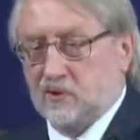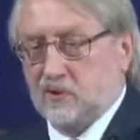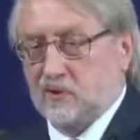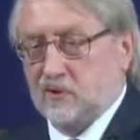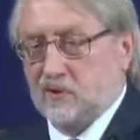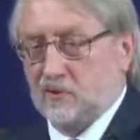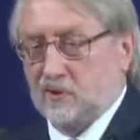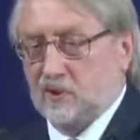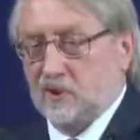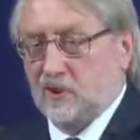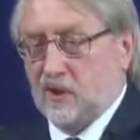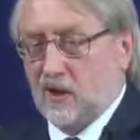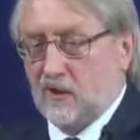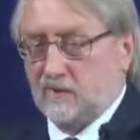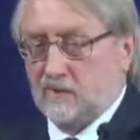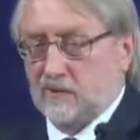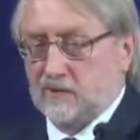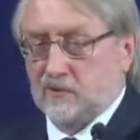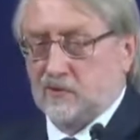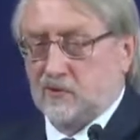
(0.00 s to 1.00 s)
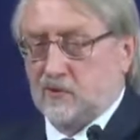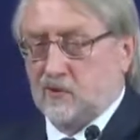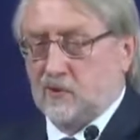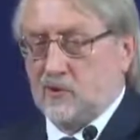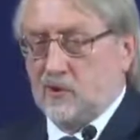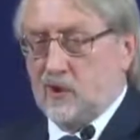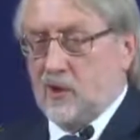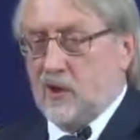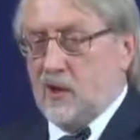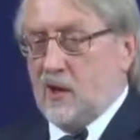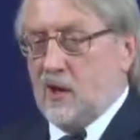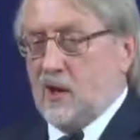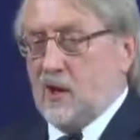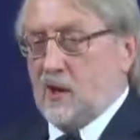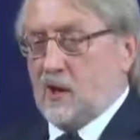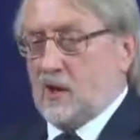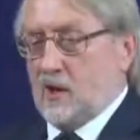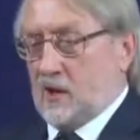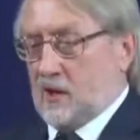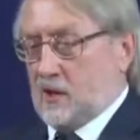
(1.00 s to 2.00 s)
And there is another strategy,
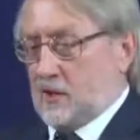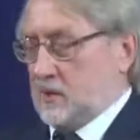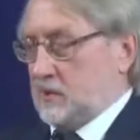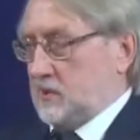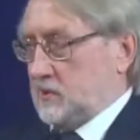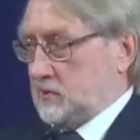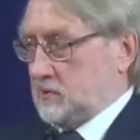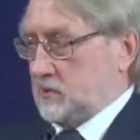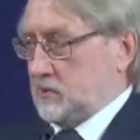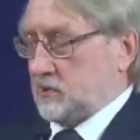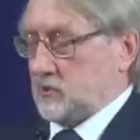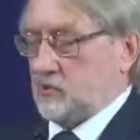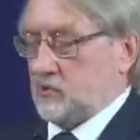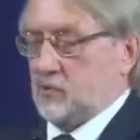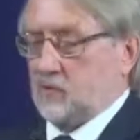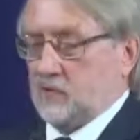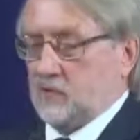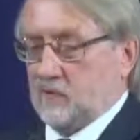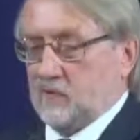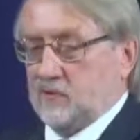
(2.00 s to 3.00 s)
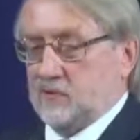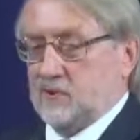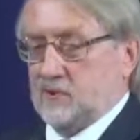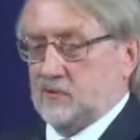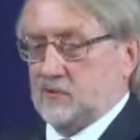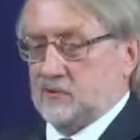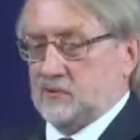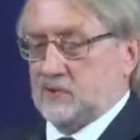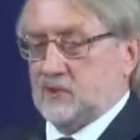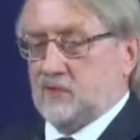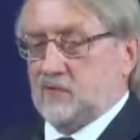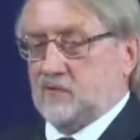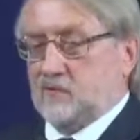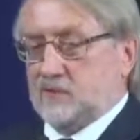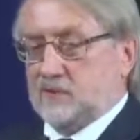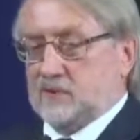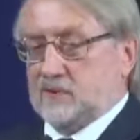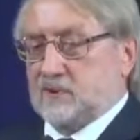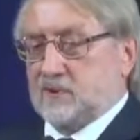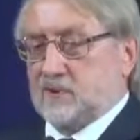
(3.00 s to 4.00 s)
the global strategy on AIDS,
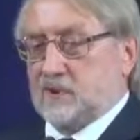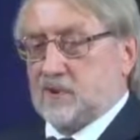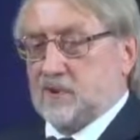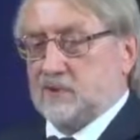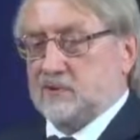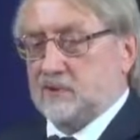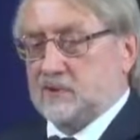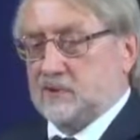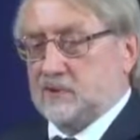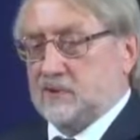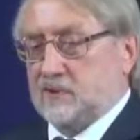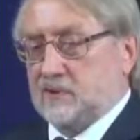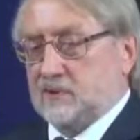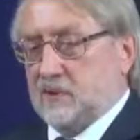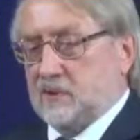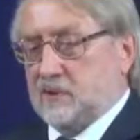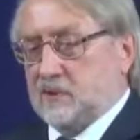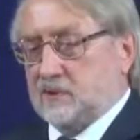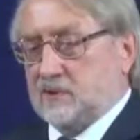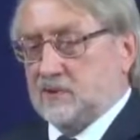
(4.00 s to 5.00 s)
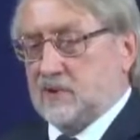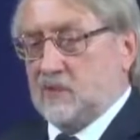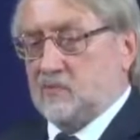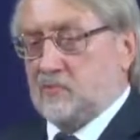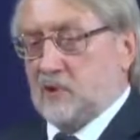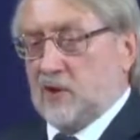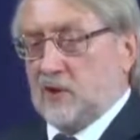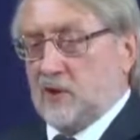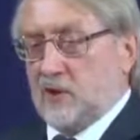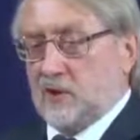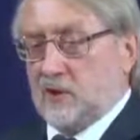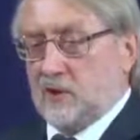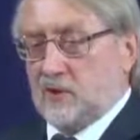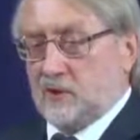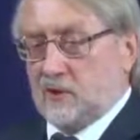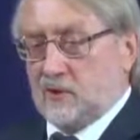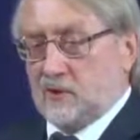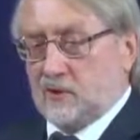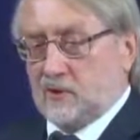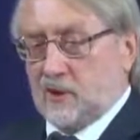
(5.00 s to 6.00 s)
and it is
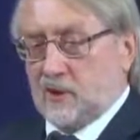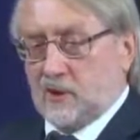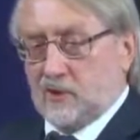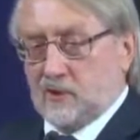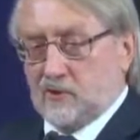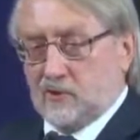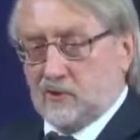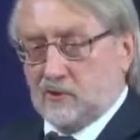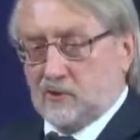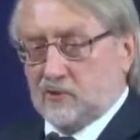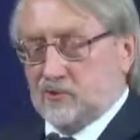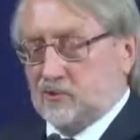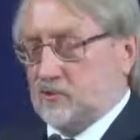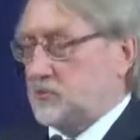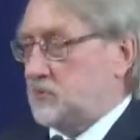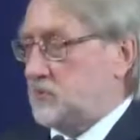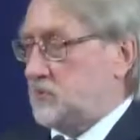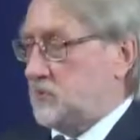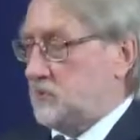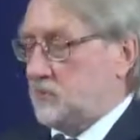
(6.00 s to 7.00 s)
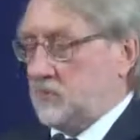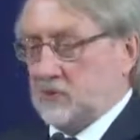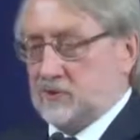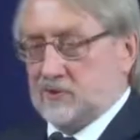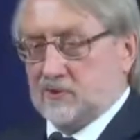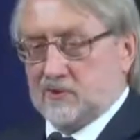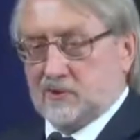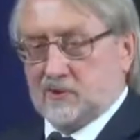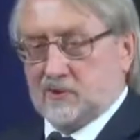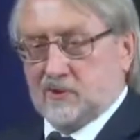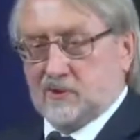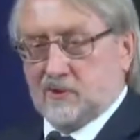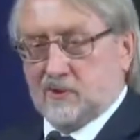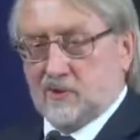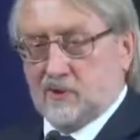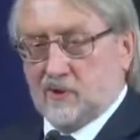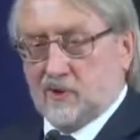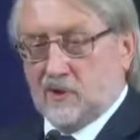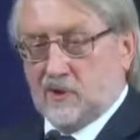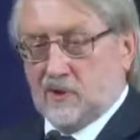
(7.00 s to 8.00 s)
about to
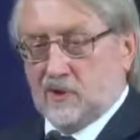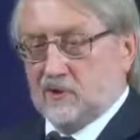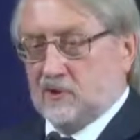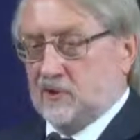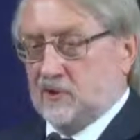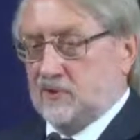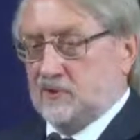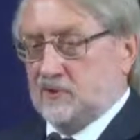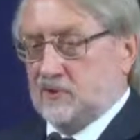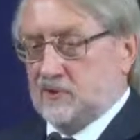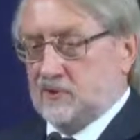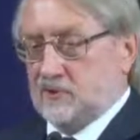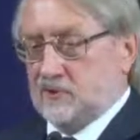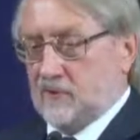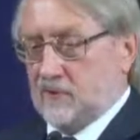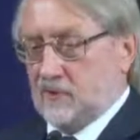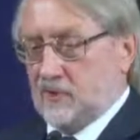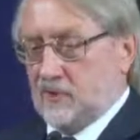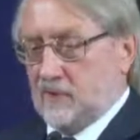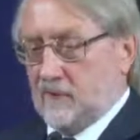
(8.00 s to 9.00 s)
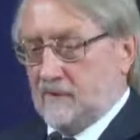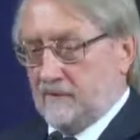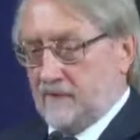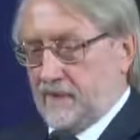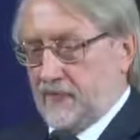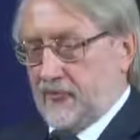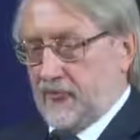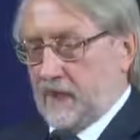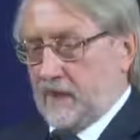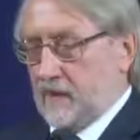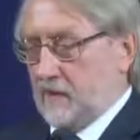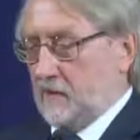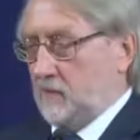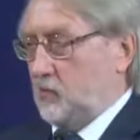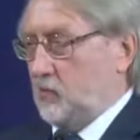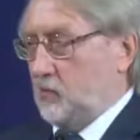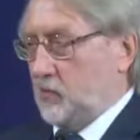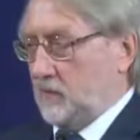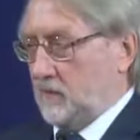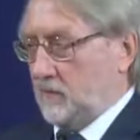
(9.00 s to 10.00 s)
decrease the number of new
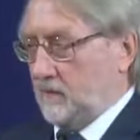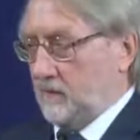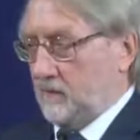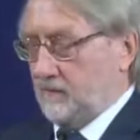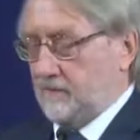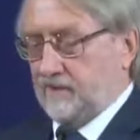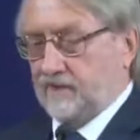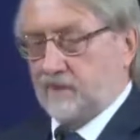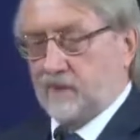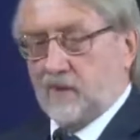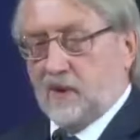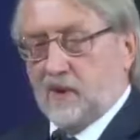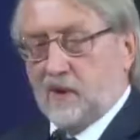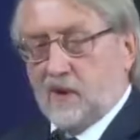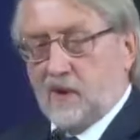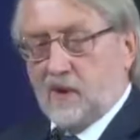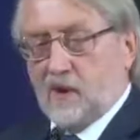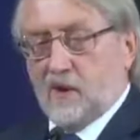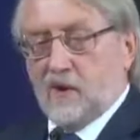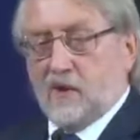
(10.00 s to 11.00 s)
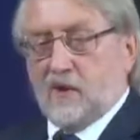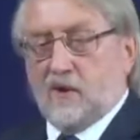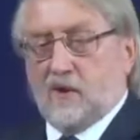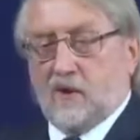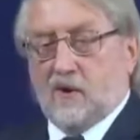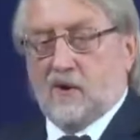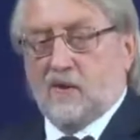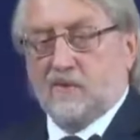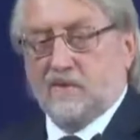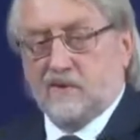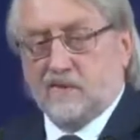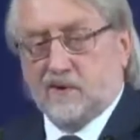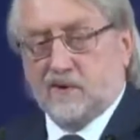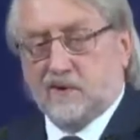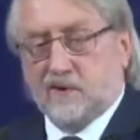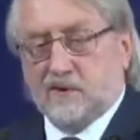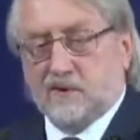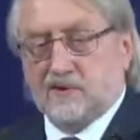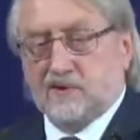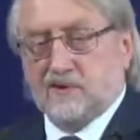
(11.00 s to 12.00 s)
cases up to
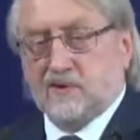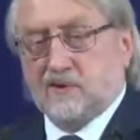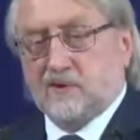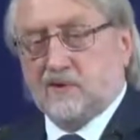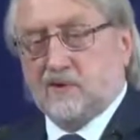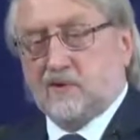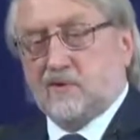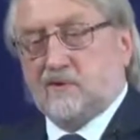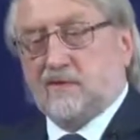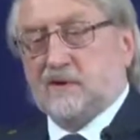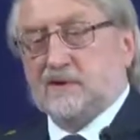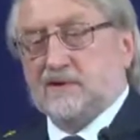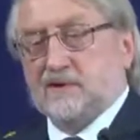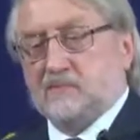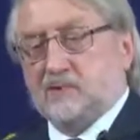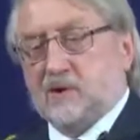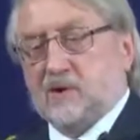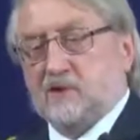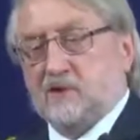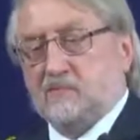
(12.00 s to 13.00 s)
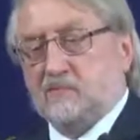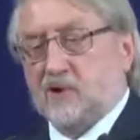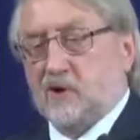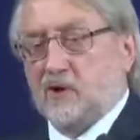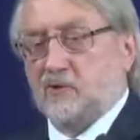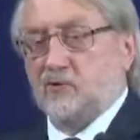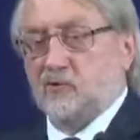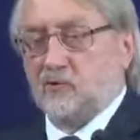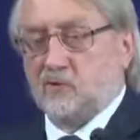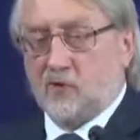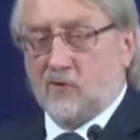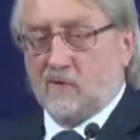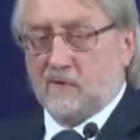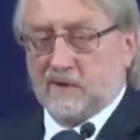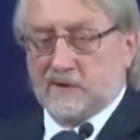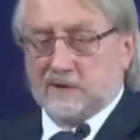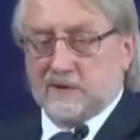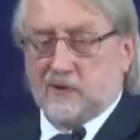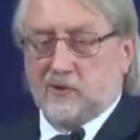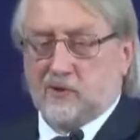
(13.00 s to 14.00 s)
370 by
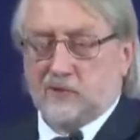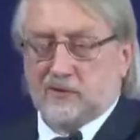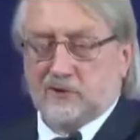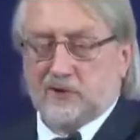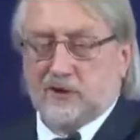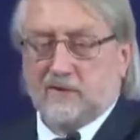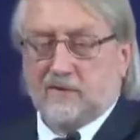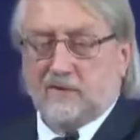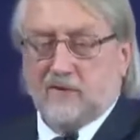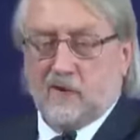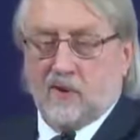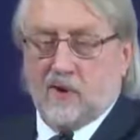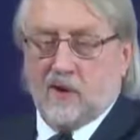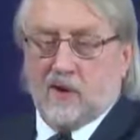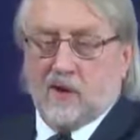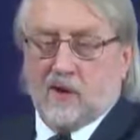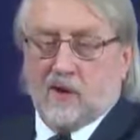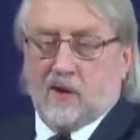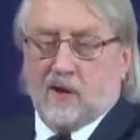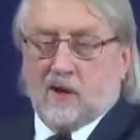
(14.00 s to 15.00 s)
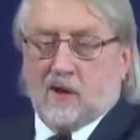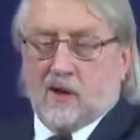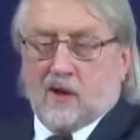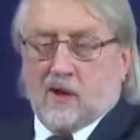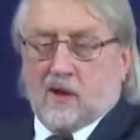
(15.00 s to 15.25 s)
2025.